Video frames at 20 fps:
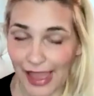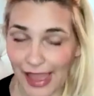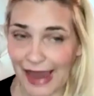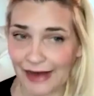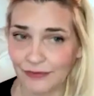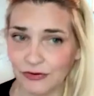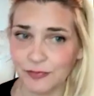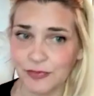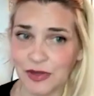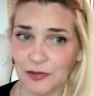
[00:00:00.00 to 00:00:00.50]

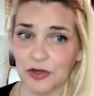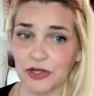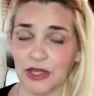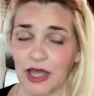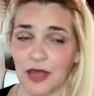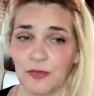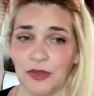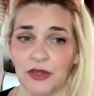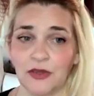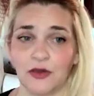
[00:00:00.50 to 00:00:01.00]
I remember
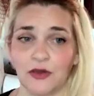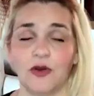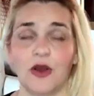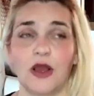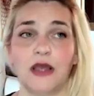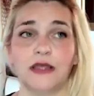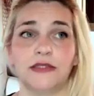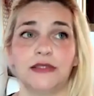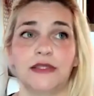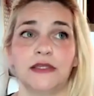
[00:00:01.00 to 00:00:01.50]
coming
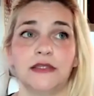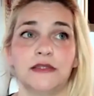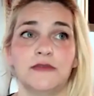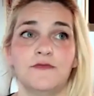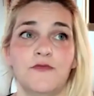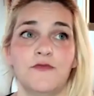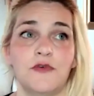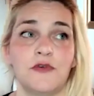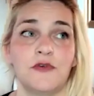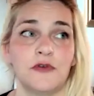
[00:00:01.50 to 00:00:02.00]
across things
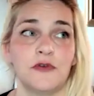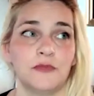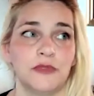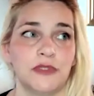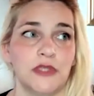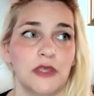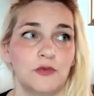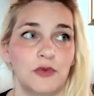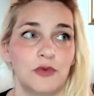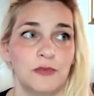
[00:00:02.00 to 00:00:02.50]
in forums
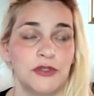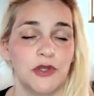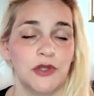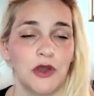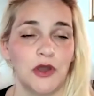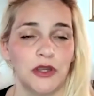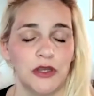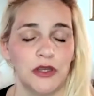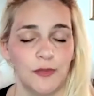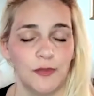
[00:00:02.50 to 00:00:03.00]
like women
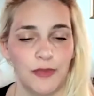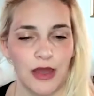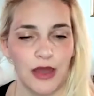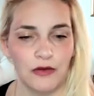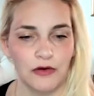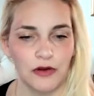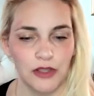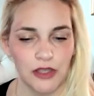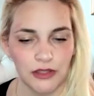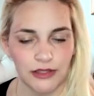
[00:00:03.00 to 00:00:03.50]
talking
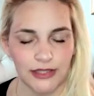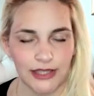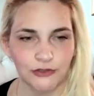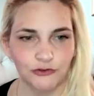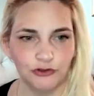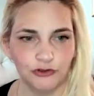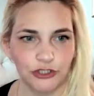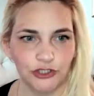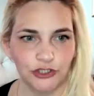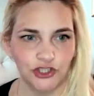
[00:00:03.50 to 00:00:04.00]
about
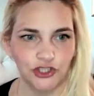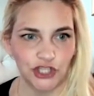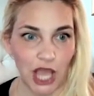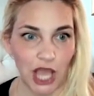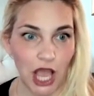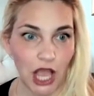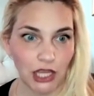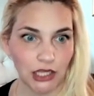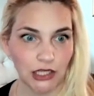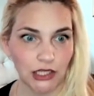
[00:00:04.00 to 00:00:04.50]
electric
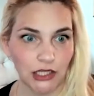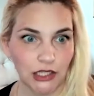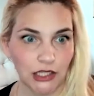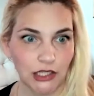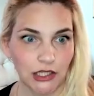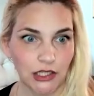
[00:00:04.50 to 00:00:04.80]
shock.